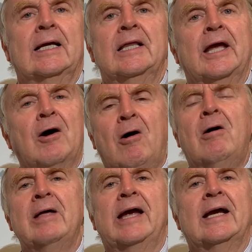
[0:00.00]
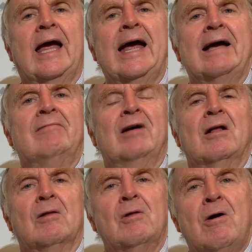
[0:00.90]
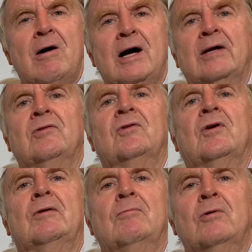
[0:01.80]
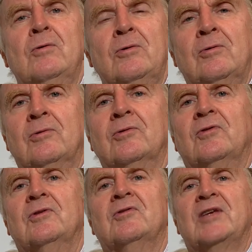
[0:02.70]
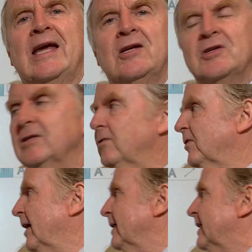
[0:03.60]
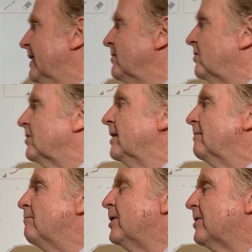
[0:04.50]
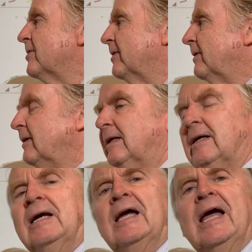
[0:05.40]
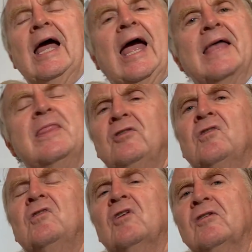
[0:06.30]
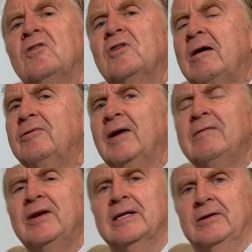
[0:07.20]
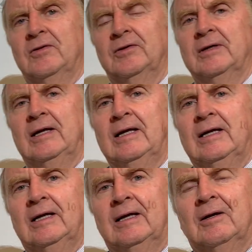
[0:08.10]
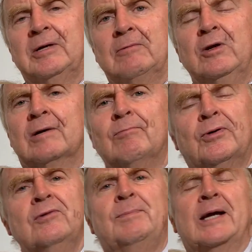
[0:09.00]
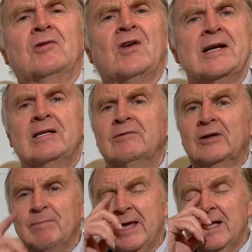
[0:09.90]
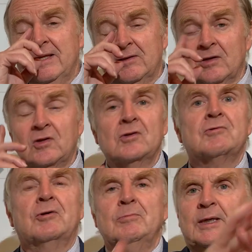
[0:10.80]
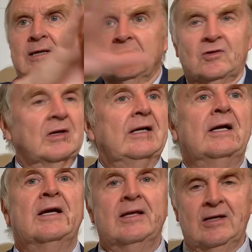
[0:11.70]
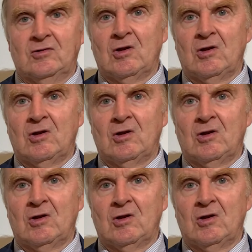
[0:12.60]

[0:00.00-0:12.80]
They all have laws, rules, sanctions against murder. And this is self-evident. Okay, we can prove by the scientific method that this is true because these